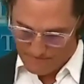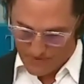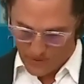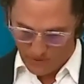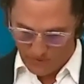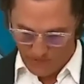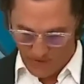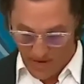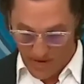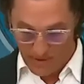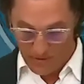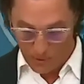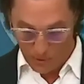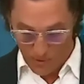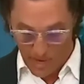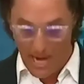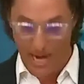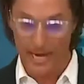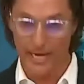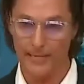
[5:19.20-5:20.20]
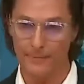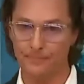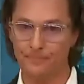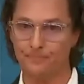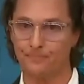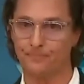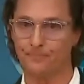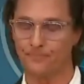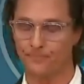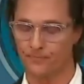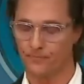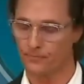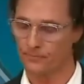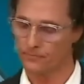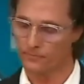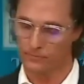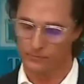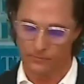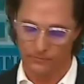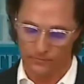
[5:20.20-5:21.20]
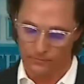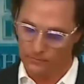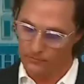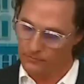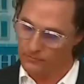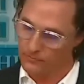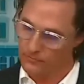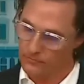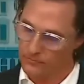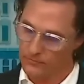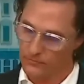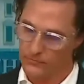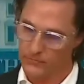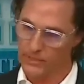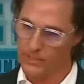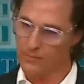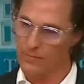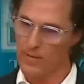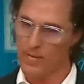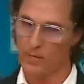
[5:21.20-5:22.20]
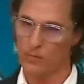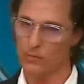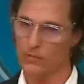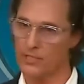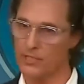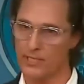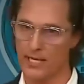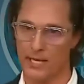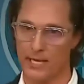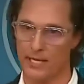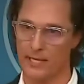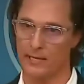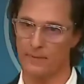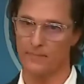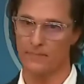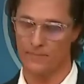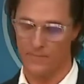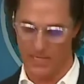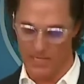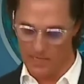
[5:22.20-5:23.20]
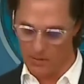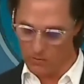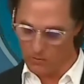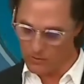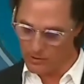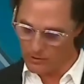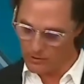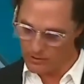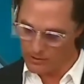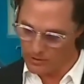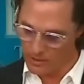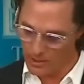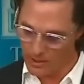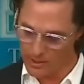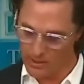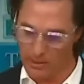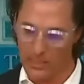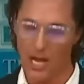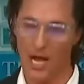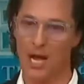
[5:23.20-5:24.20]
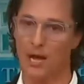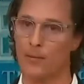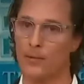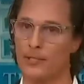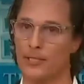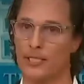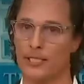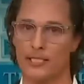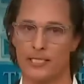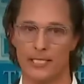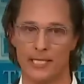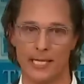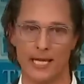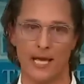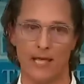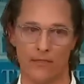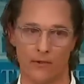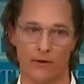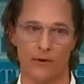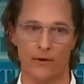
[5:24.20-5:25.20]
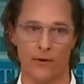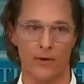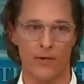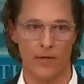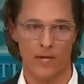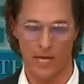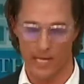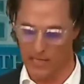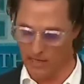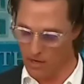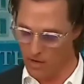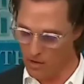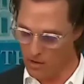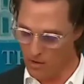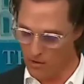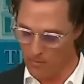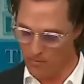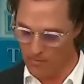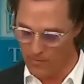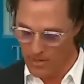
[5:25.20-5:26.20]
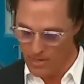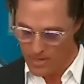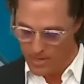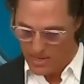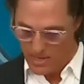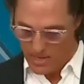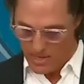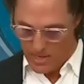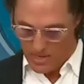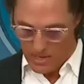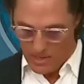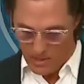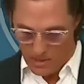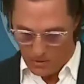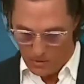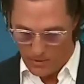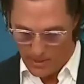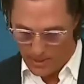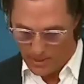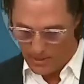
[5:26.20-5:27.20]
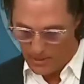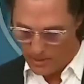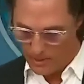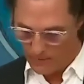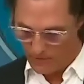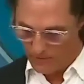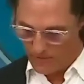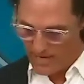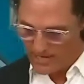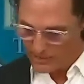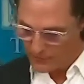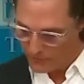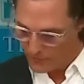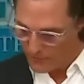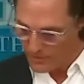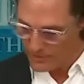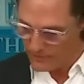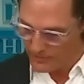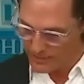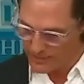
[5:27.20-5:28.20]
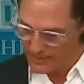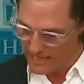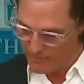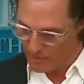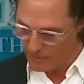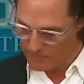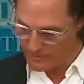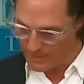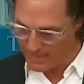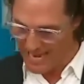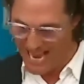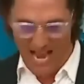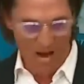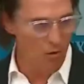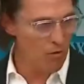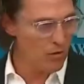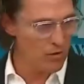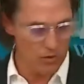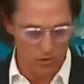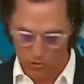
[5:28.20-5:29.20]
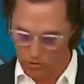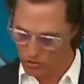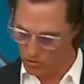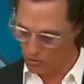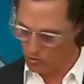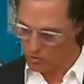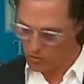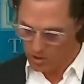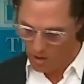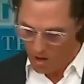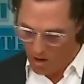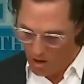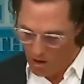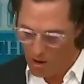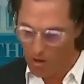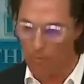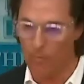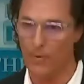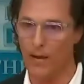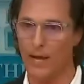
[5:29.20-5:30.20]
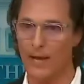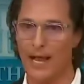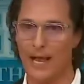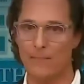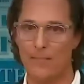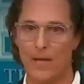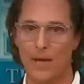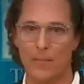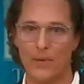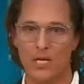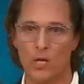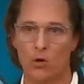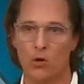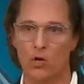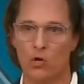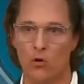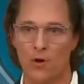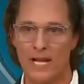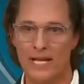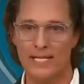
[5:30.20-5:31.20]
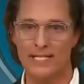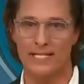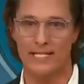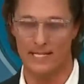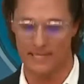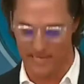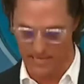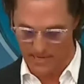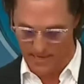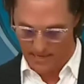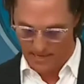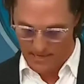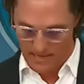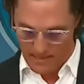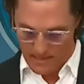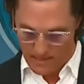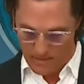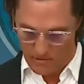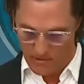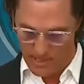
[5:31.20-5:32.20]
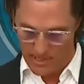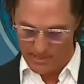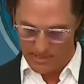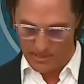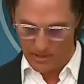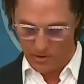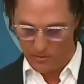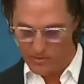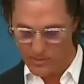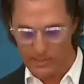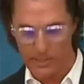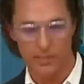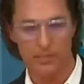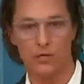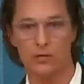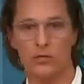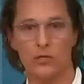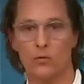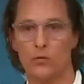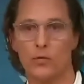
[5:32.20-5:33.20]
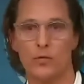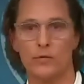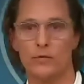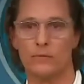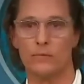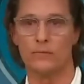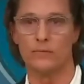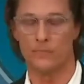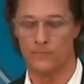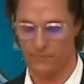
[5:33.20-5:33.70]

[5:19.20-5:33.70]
Her father, Ryan, this man was steady. He was uncommonly together and calm. When a frazzled friend of his came up and said, how are you so calm? I'd be going crazy. Ryan told him, he said, no, you wouldn't.